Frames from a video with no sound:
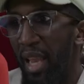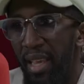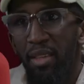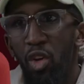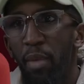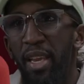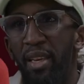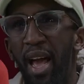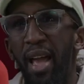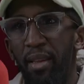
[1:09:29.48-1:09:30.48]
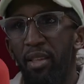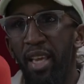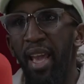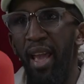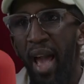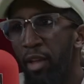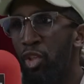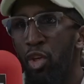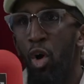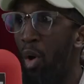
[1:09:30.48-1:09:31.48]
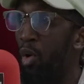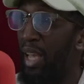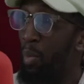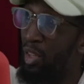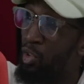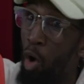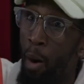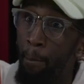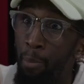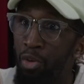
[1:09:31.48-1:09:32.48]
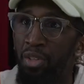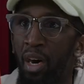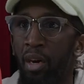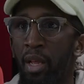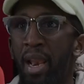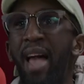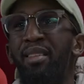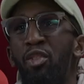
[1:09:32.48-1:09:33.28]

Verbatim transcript: like, you the know different I mean? Like, gal. Yeah, how do you know, oh, that one's got a bunda? Like, do